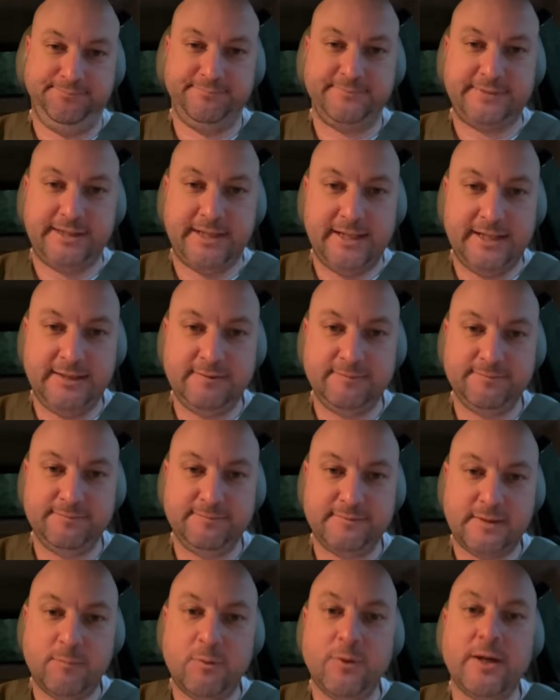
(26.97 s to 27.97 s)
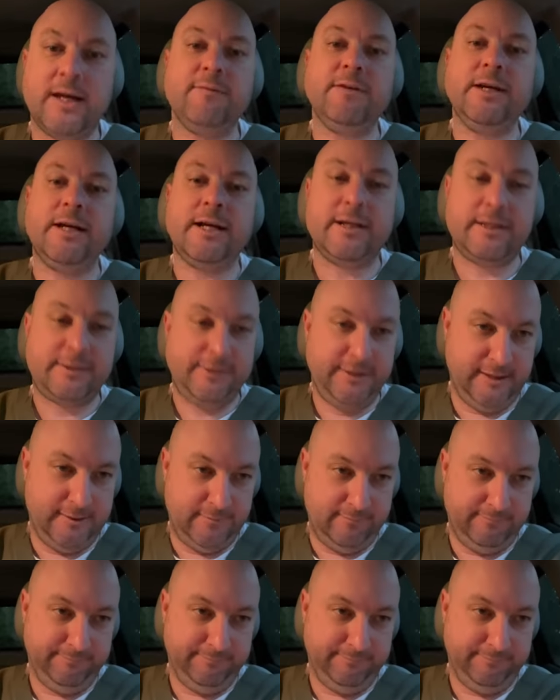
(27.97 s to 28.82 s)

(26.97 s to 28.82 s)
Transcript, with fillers: okay? I'm going to give you a tip.